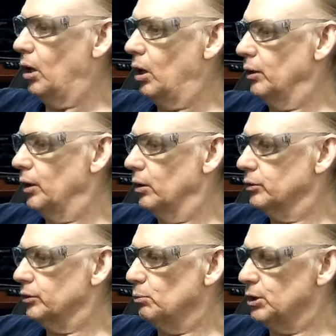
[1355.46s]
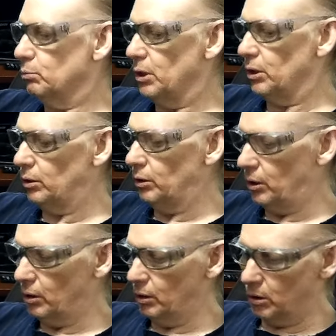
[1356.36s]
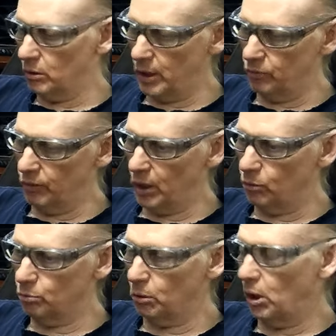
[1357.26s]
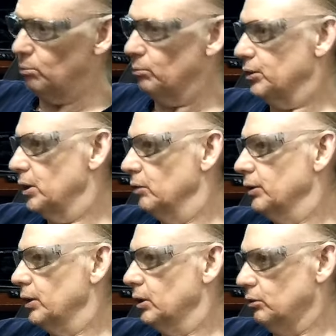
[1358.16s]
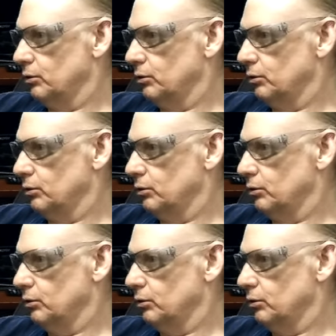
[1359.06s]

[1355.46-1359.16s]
and uh, so much better on all, all that virus problems and everything.